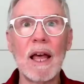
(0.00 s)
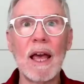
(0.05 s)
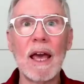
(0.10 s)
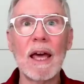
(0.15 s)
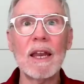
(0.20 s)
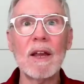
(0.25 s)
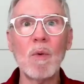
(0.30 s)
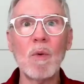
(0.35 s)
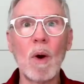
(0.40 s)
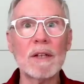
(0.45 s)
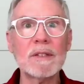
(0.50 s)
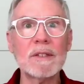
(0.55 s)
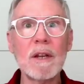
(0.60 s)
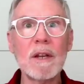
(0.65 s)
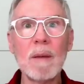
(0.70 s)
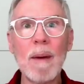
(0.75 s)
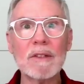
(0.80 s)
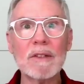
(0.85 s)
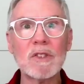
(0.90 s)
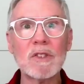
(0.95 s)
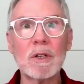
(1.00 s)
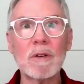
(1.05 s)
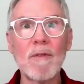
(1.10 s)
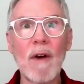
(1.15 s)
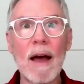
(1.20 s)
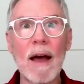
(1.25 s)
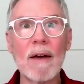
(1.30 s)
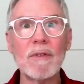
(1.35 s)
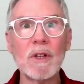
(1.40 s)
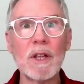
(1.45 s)
and it wasn't about
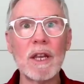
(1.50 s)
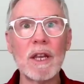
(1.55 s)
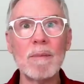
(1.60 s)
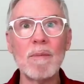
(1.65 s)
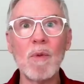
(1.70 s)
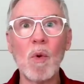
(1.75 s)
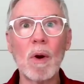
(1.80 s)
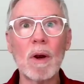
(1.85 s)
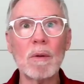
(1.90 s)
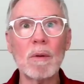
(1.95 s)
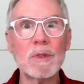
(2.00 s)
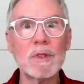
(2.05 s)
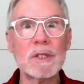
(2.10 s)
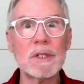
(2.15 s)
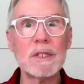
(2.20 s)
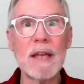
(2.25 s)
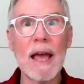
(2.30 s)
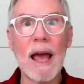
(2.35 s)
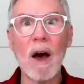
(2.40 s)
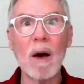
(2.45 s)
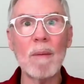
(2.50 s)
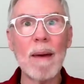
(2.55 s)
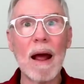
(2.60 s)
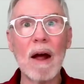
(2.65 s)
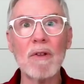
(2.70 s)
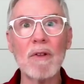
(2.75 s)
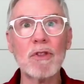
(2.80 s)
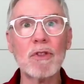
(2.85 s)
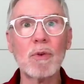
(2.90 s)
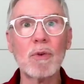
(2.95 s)
survival anymore, it was now
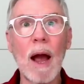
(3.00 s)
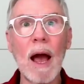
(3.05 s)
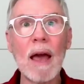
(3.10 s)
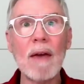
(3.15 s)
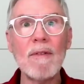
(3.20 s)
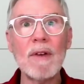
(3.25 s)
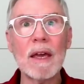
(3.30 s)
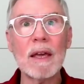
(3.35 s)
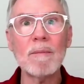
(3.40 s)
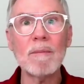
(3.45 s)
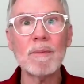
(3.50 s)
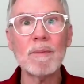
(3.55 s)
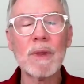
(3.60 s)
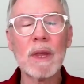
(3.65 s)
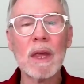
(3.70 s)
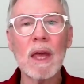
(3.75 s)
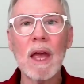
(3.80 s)
about thriving.